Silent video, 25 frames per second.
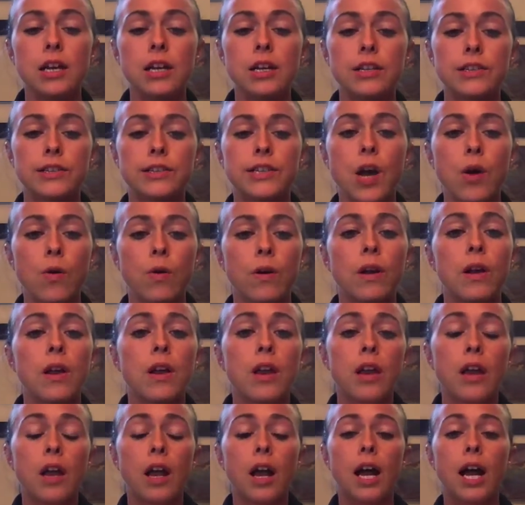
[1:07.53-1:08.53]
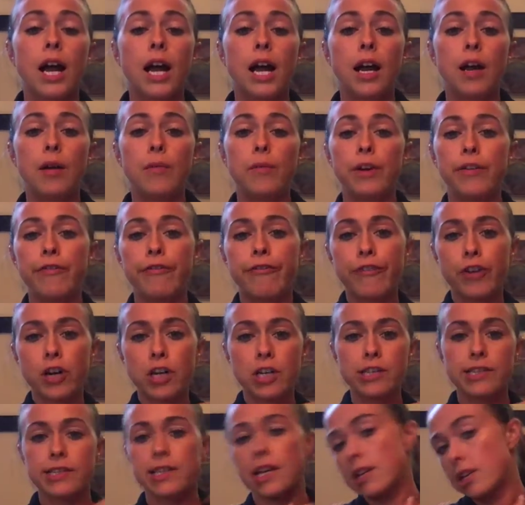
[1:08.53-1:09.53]
So,
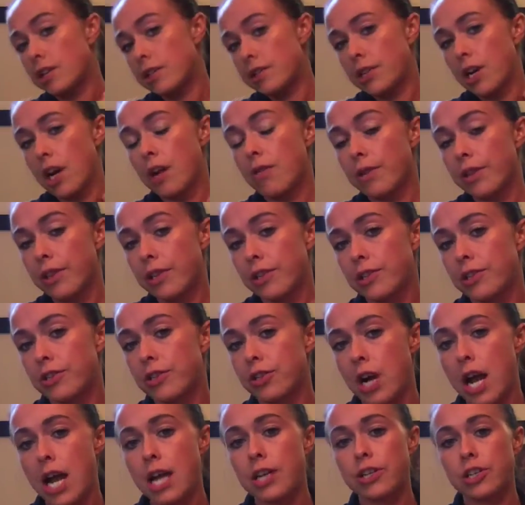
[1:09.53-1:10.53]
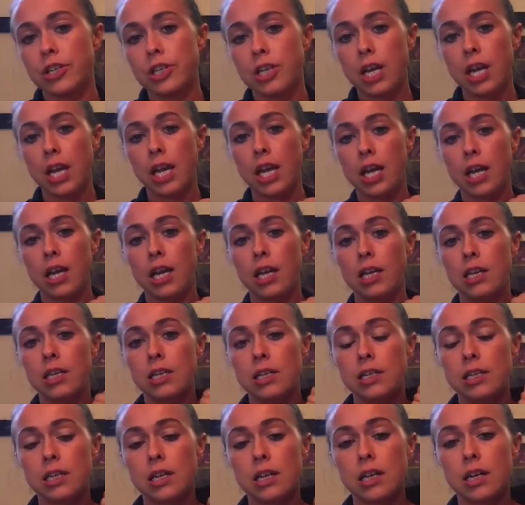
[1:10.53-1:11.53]
first I just start with a stretch,
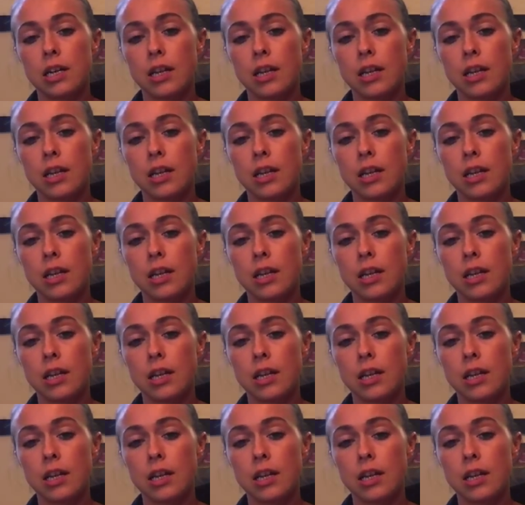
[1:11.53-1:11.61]
and